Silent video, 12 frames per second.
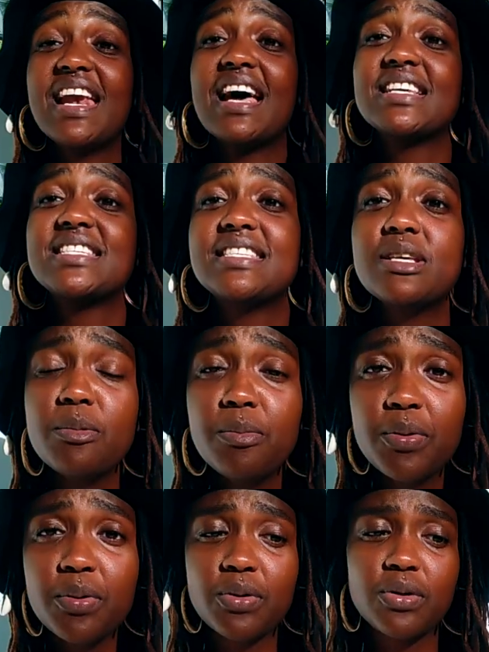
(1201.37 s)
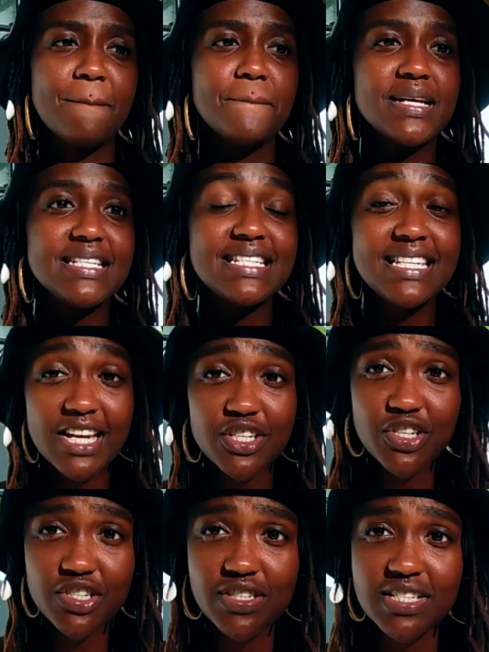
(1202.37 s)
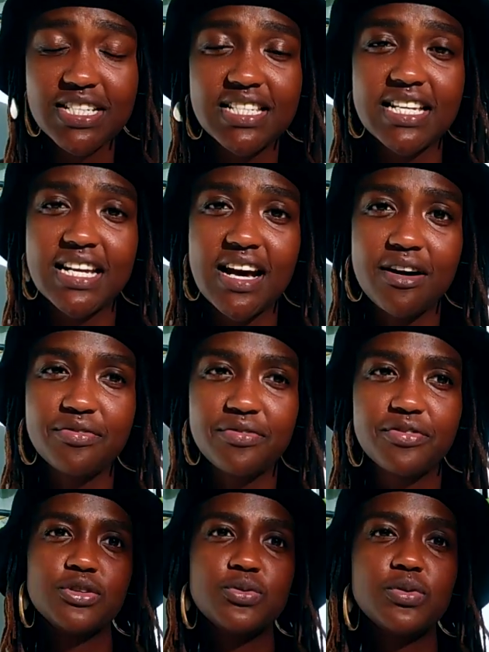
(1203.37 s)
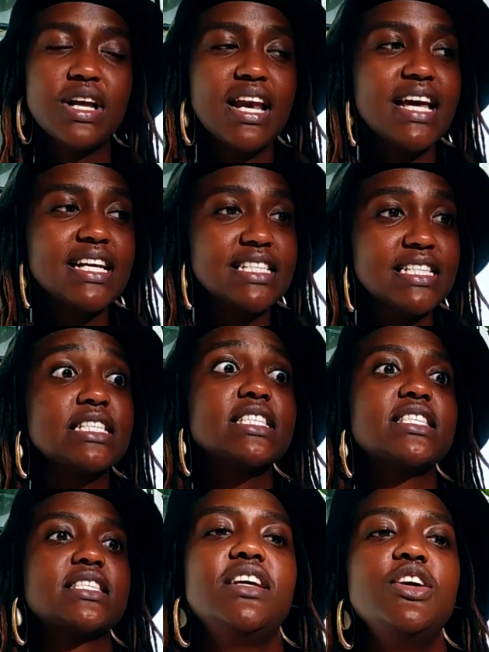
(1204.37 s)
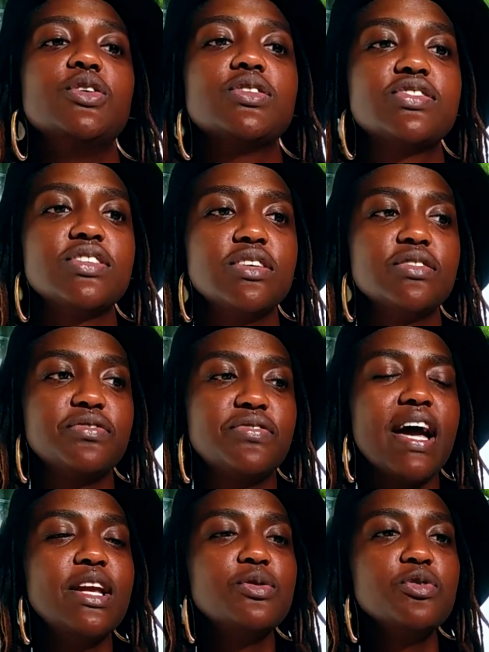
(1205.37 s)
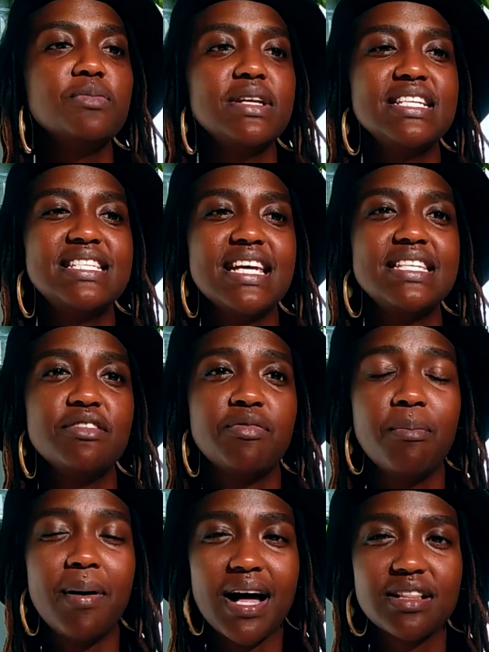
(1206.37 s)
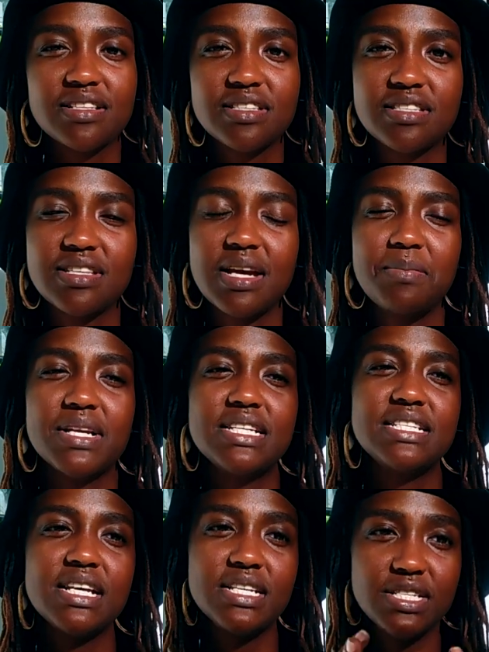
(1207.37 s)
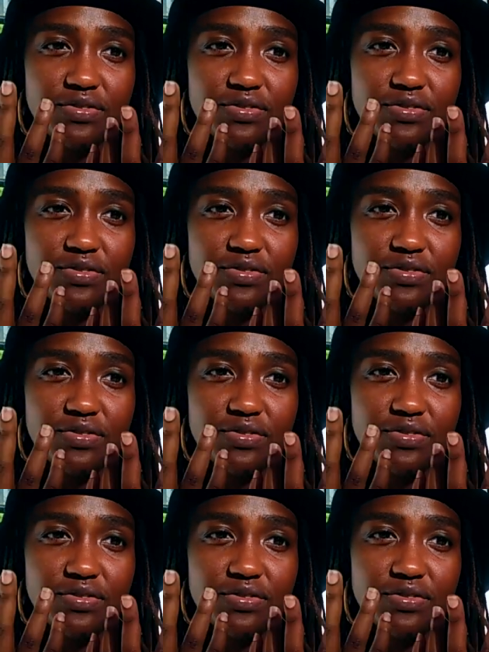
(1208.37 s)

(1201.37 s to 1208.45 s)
a simple meditation is enough to cleanse yourself. I do meditative baths and meditative